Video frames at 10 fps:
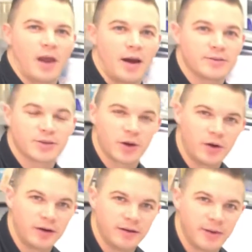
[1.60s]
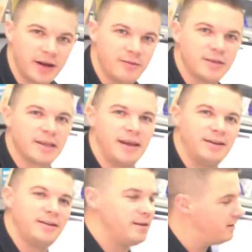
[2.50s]
How's it going? My name is
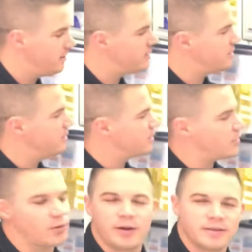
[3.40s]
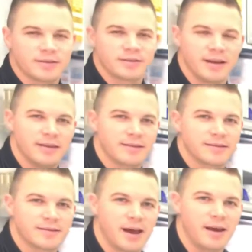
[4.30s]
Andy, and this is Chris, and
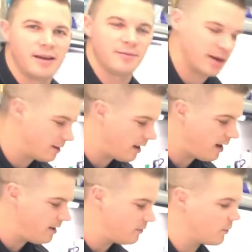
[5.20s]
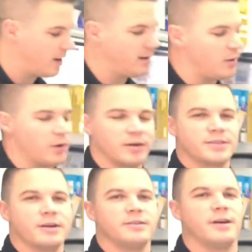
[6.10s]
this is I A Med Live. Right now we're going to
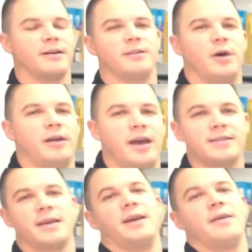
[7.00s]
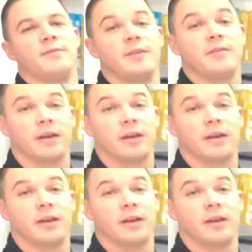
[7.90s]
start talking about S I M V